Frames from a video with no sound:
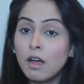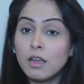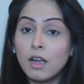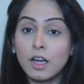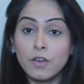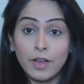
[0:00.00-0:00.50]
a
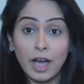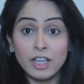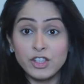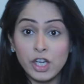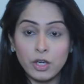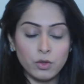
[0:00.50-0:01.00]
lot of
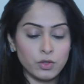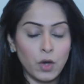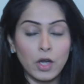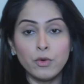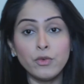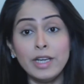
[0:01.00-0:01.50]
eyeshadow, so
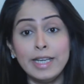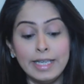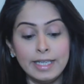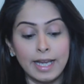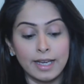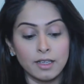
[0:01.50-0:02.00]
I don't really
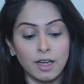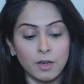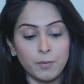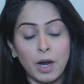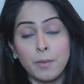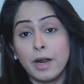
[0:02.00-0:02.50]
need like a lot
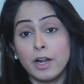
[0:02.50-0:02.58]
of primer.